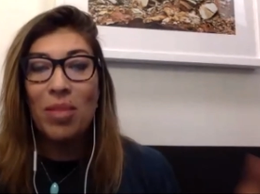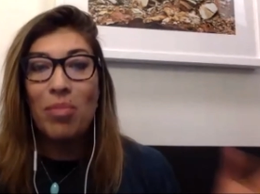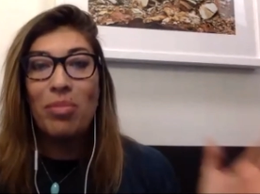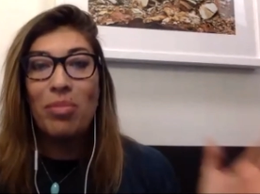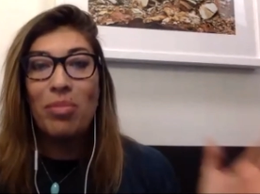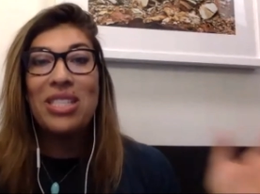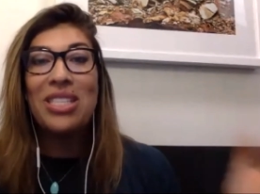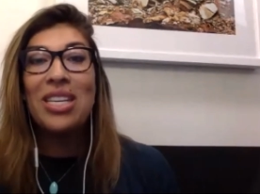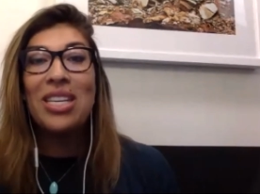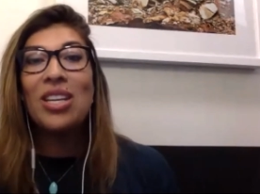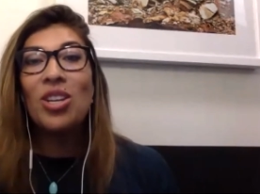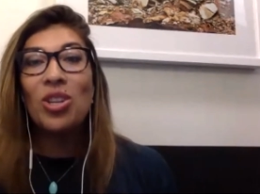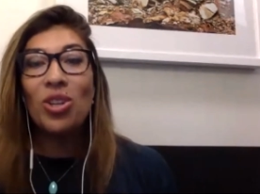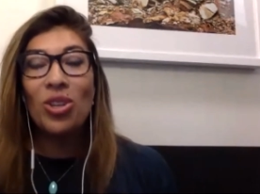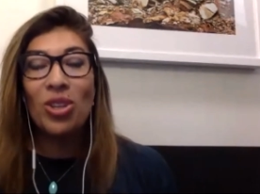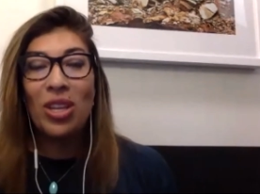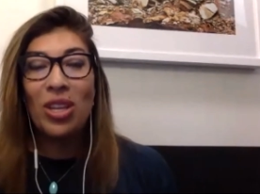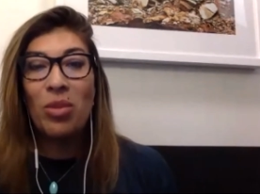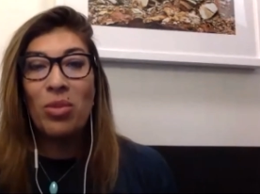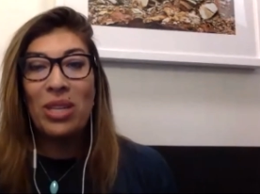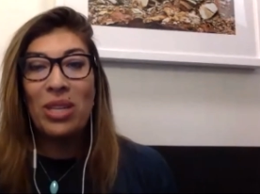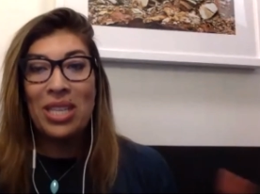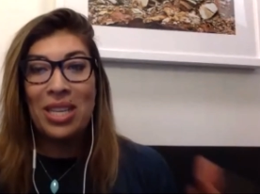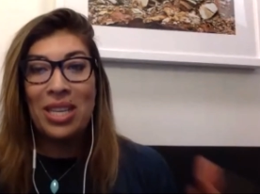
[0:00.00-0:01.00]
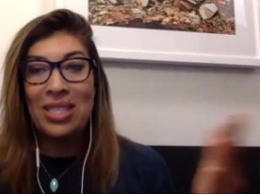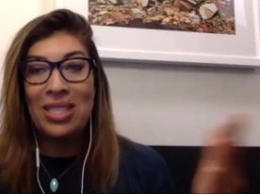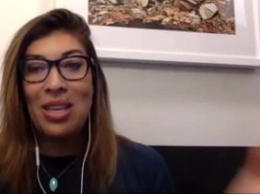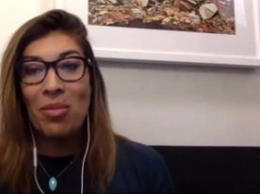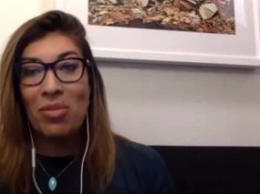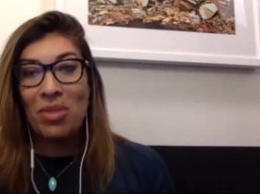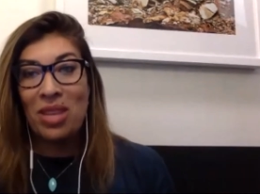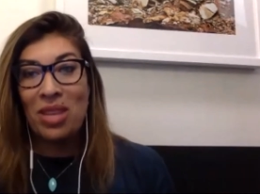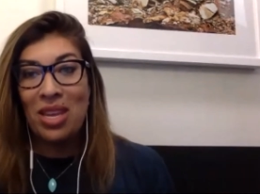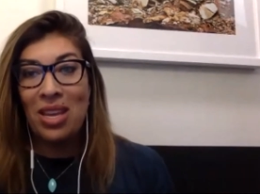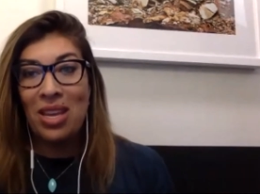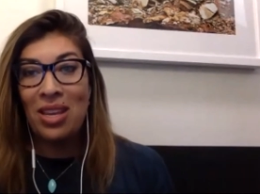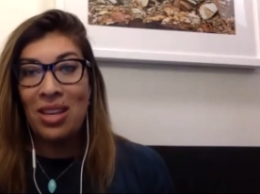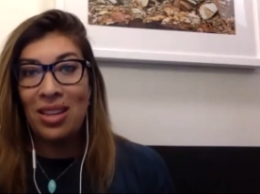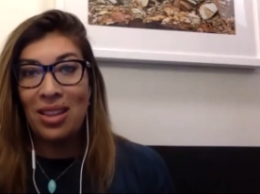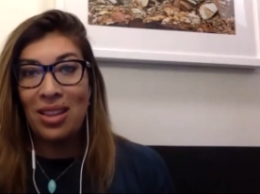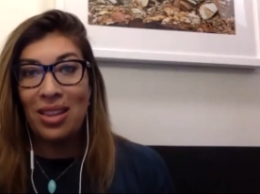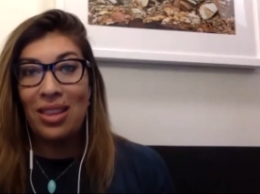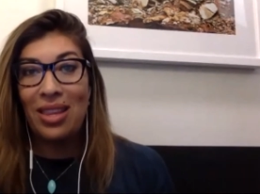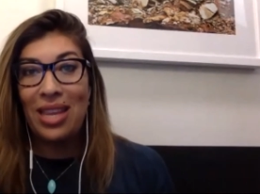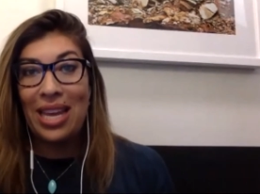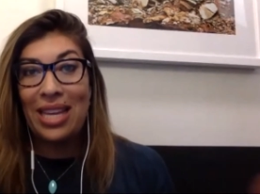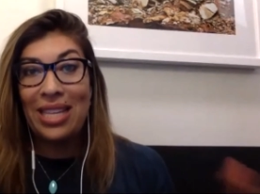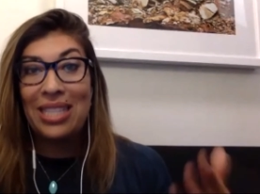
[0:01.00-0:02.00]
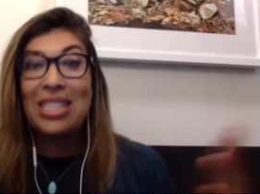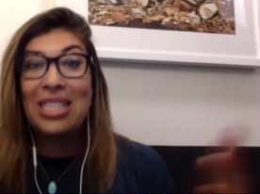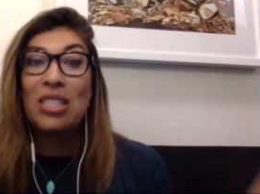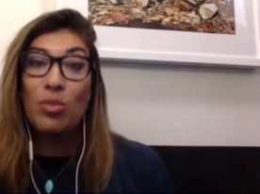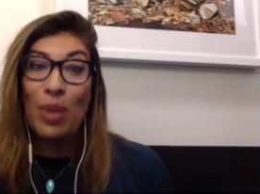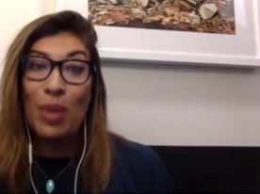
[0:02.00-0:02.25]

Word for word: particularly when it's something that's